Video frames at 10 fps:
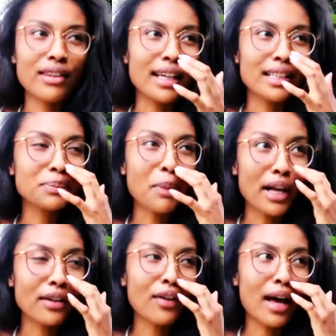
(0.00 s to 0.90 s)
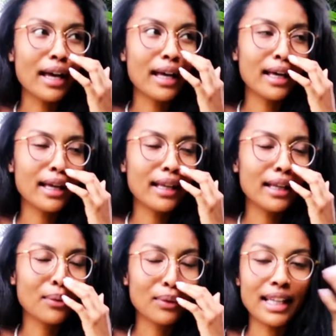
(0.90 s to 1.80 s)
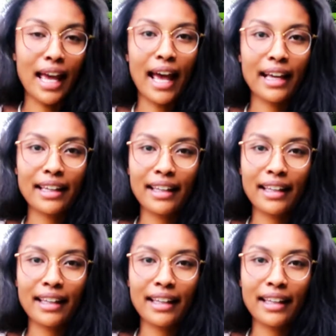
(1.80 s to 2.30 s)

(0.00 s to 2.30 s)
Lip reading: like Spotify. Like, what the heck?